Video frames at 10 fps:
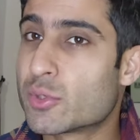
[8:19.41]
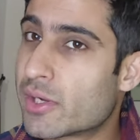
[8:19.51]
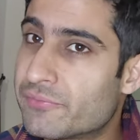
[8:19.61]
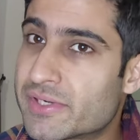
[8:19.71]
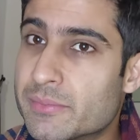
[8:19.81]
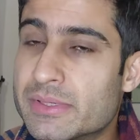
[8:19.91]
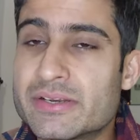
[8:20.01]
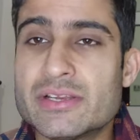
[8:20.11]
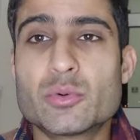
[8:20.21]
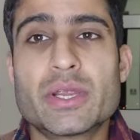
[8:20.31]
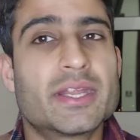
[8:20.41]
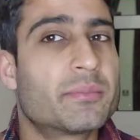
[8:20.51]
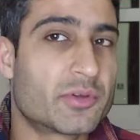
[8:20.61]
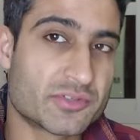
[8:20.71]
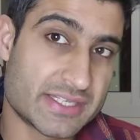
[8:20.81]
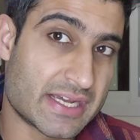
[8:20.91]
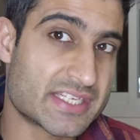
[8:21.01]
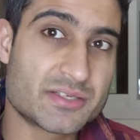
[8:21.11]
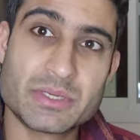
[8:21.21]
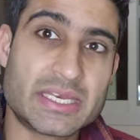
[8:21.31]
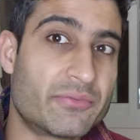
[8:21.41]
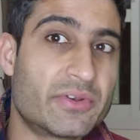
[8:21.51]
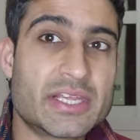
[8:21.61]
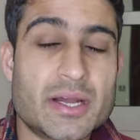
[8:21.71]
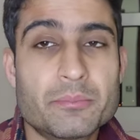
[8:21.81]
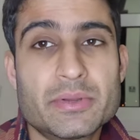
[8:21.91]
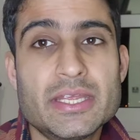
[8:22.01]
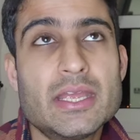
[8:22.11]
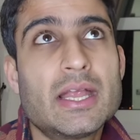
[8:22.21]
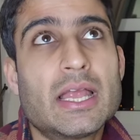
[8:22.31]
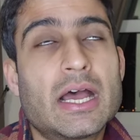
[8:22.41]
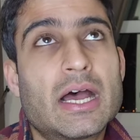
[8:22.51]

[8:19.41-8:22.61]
Are you comfortable relocating? Because they asked me in every company,